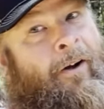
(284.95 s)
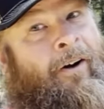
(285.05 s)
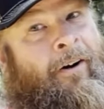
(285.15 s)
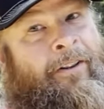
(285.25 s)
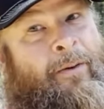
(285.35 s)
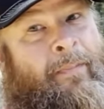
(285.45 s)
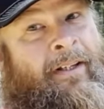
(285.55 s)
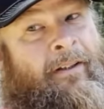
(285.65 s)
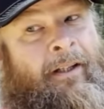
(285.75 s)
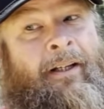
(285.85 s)
on the
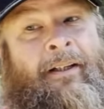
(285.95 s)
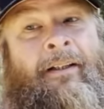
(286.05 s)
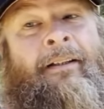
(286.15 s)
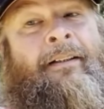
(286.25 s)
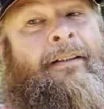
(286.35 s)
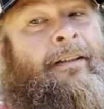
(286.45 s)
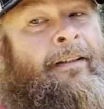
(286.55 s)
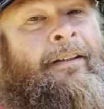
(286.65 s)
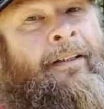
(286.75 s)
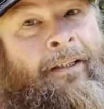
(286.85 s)
mill,
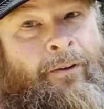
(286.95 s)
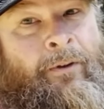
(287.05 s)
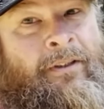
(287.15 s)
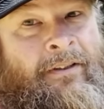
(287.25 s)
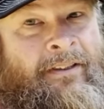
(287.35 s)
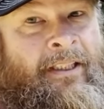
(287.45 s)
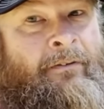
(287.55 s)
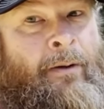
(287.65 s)
which is sitting right